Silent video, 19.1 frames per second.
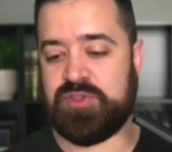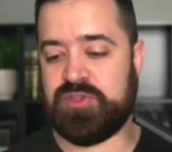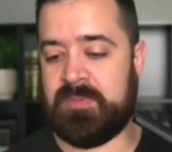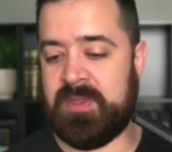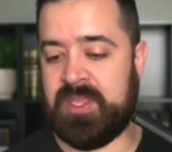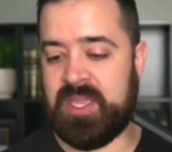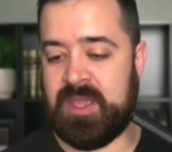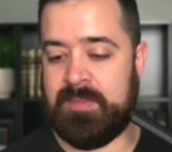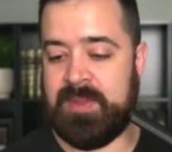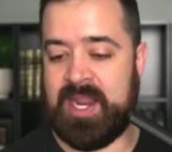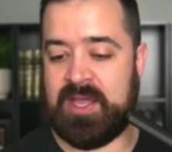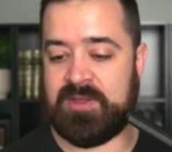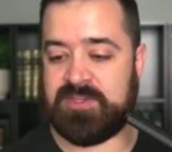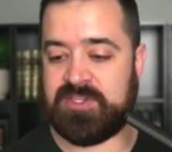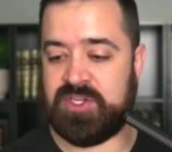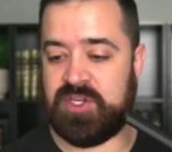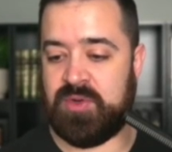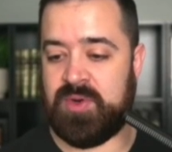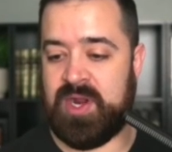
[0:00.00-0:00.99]
will be coming out
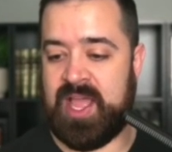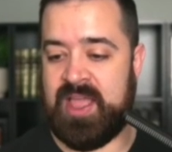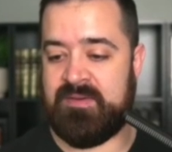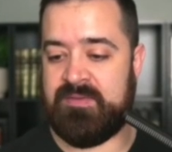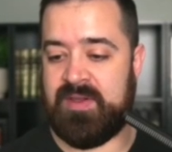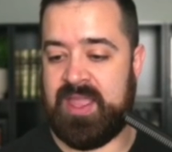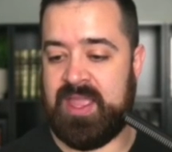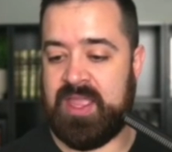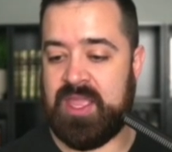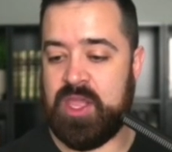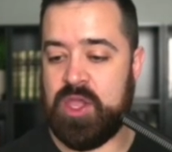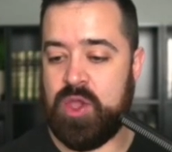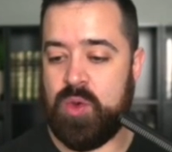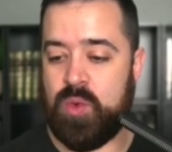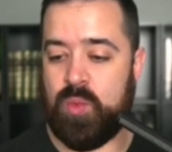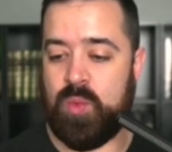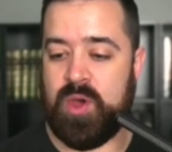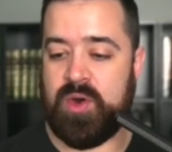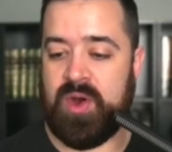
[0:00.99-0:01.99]
soon. I have
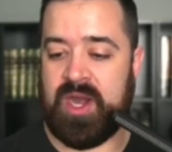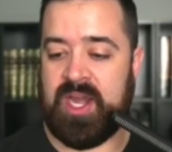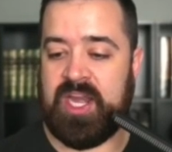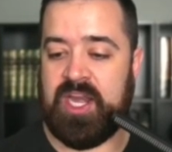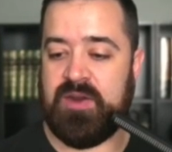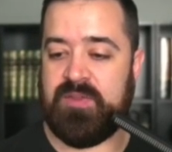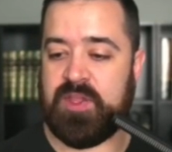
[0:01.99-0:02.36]
one right here that